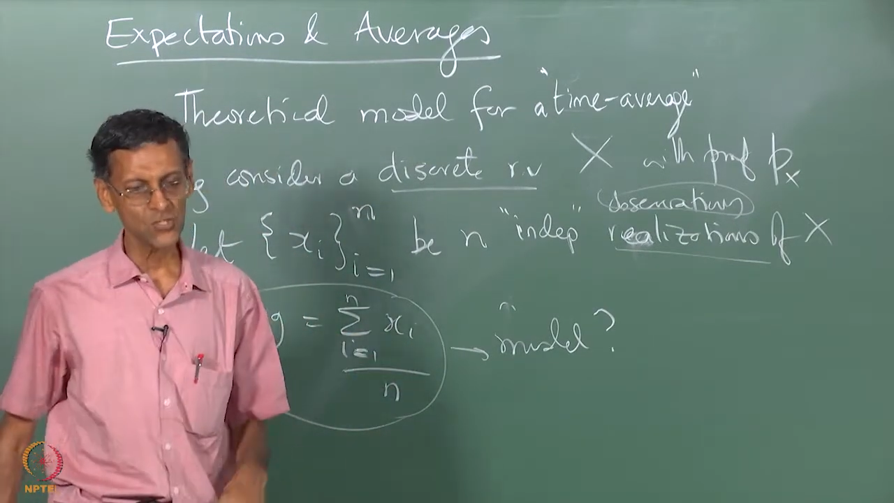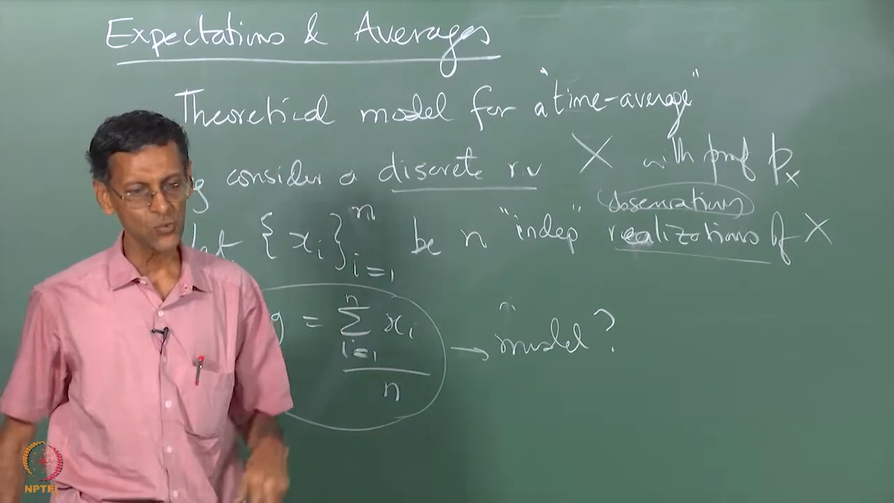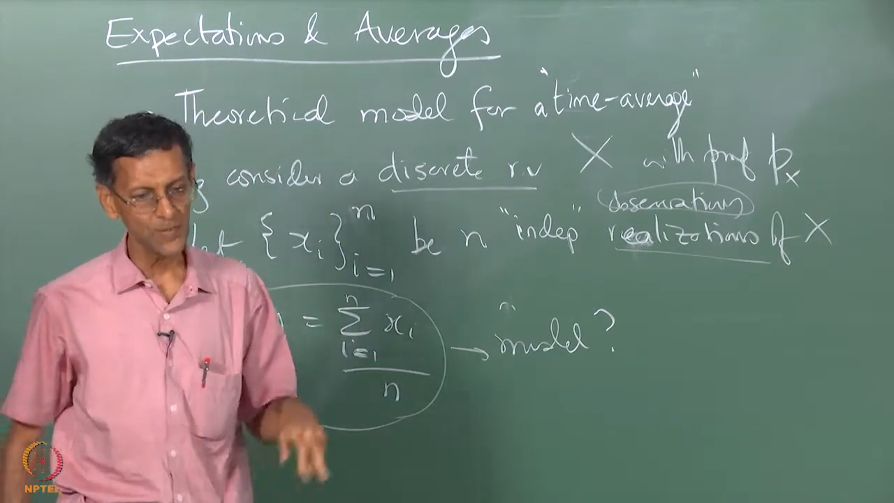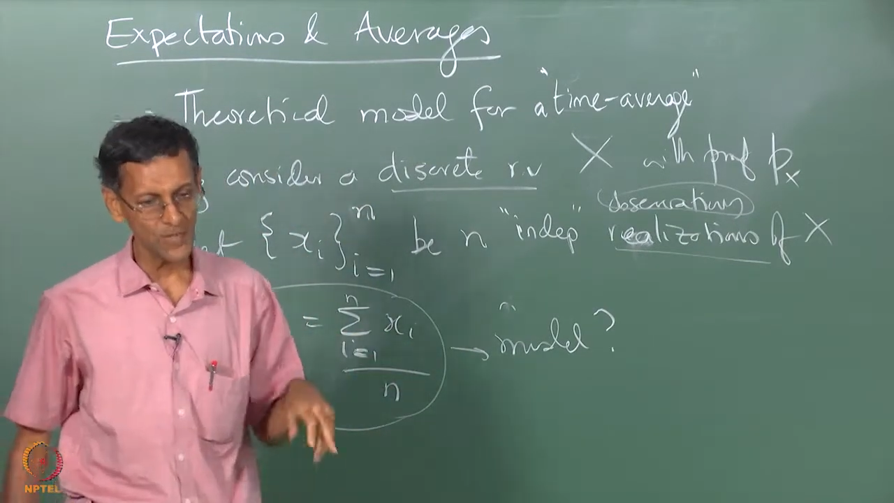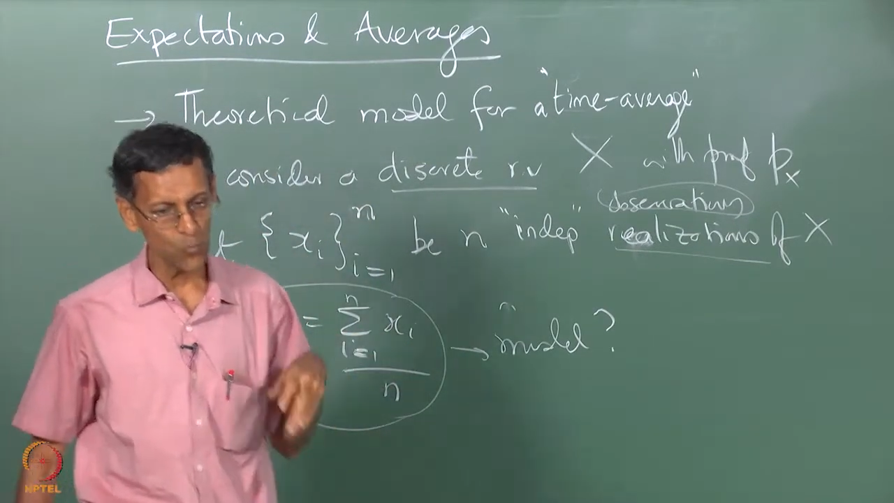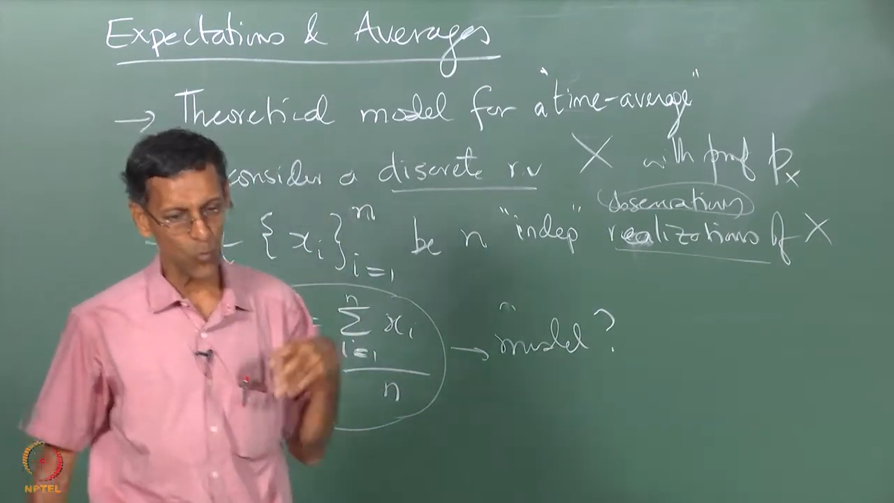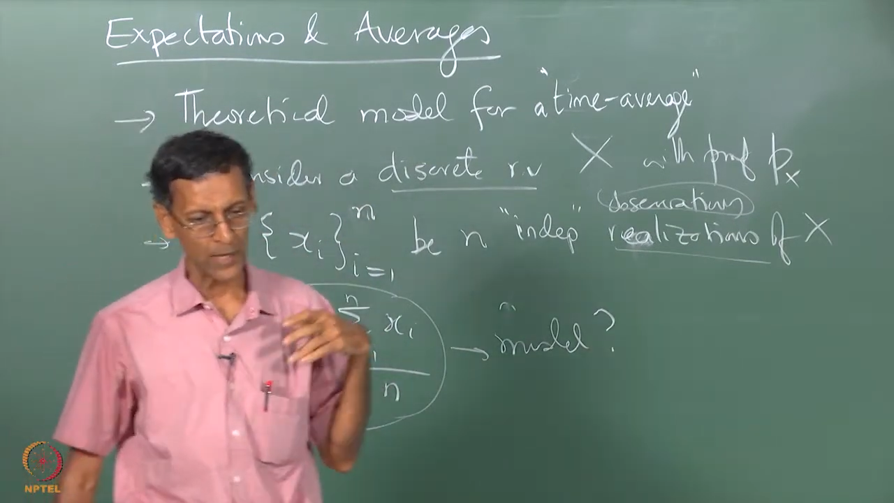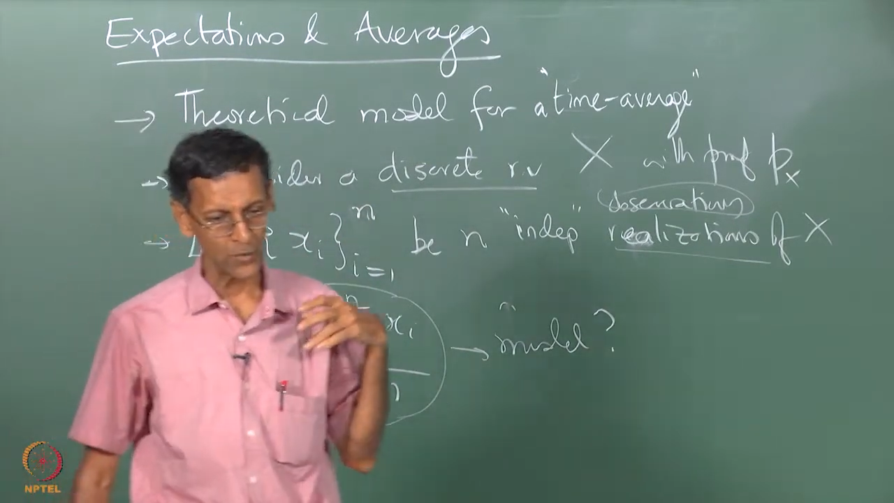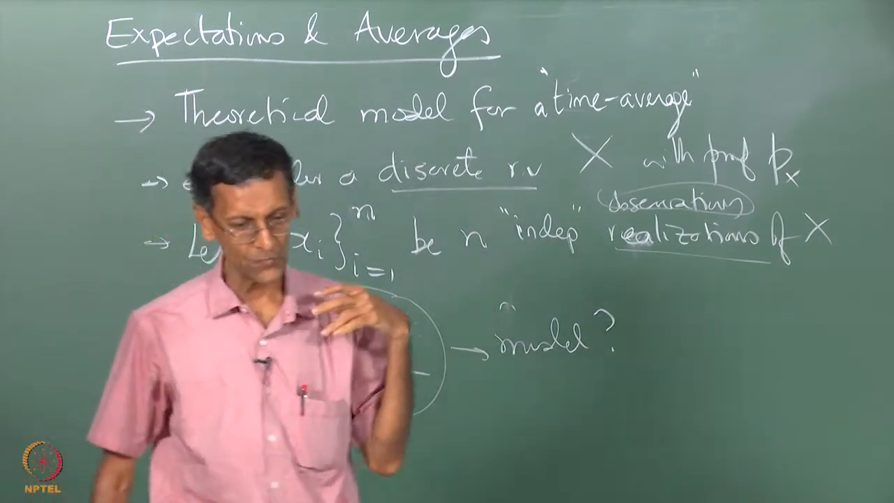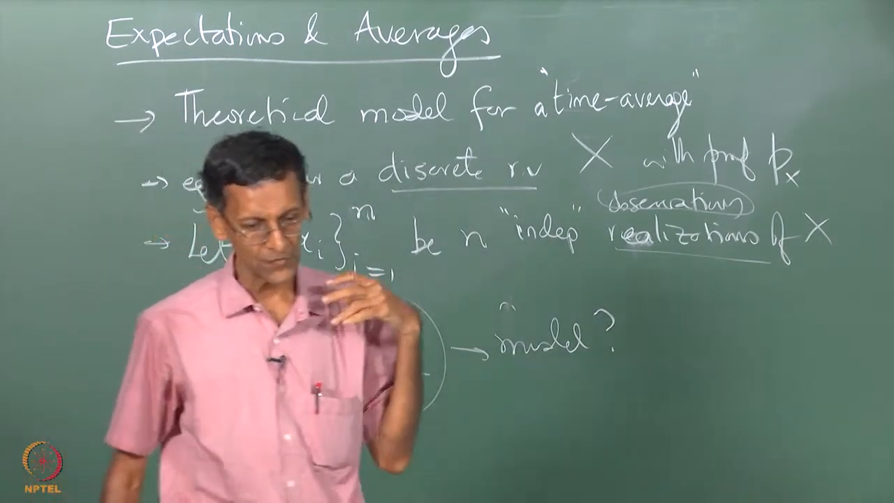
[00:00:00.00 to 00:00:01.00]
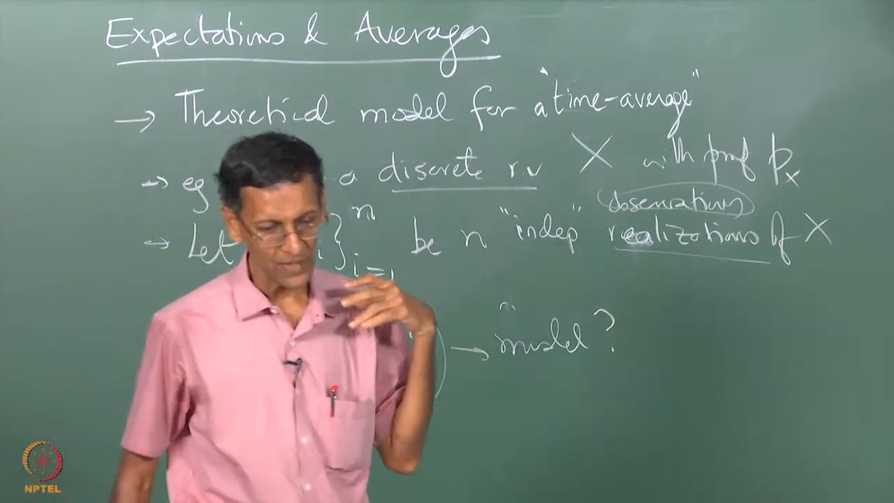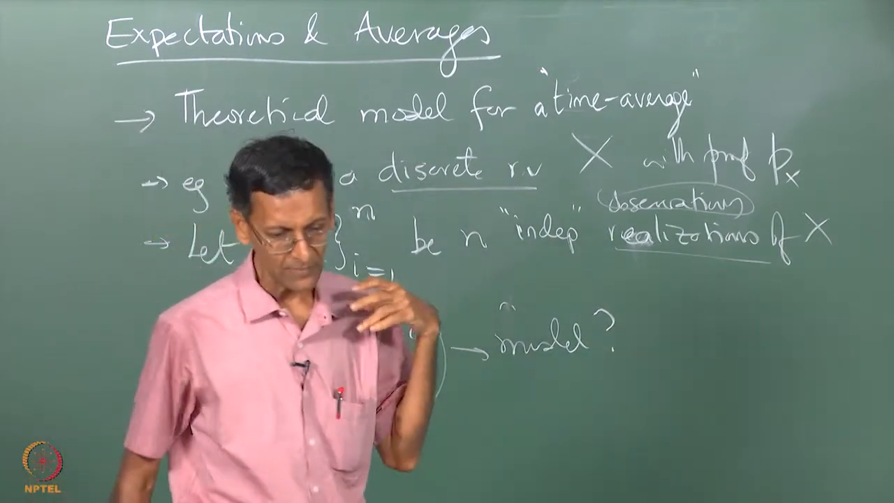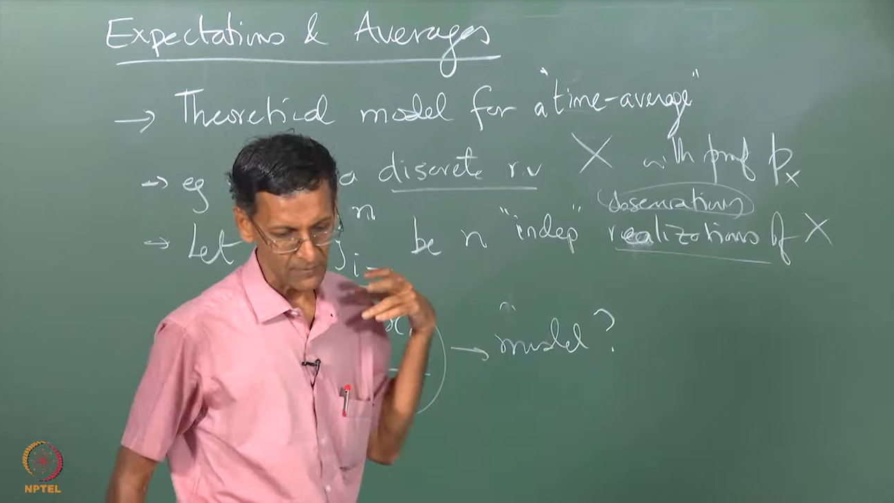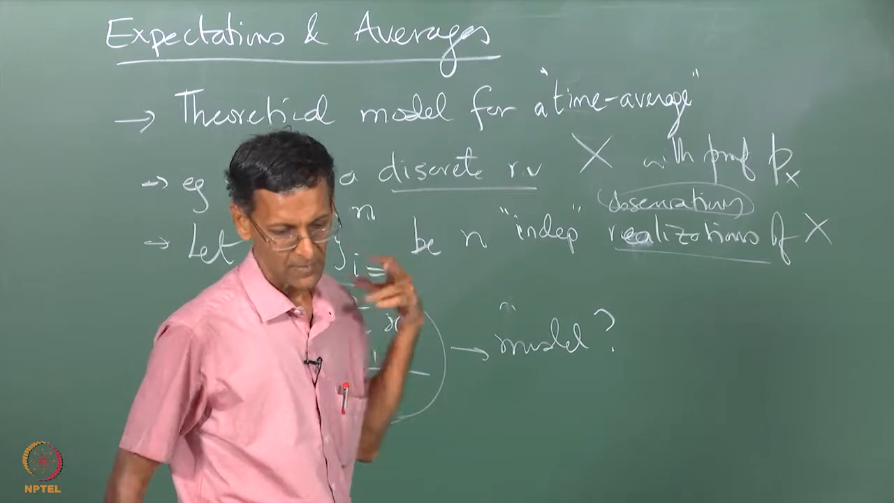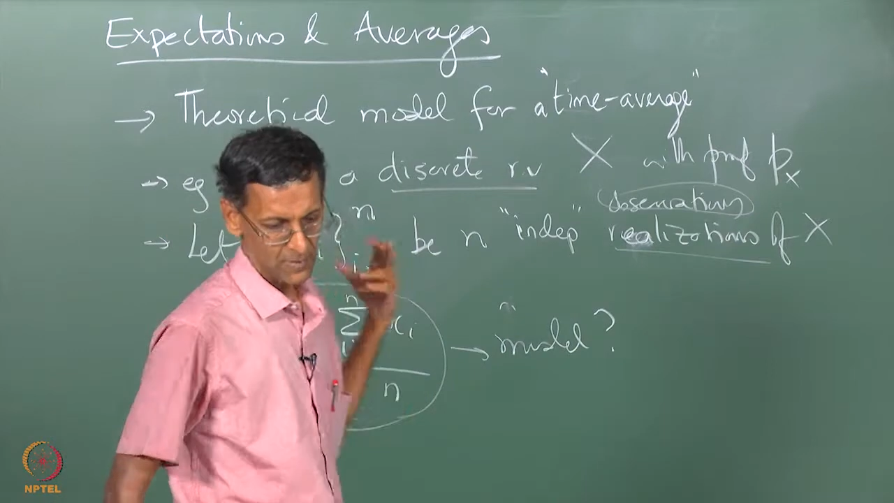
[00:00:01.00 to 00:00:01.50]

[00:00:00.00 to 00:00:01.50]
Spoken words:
to be one of the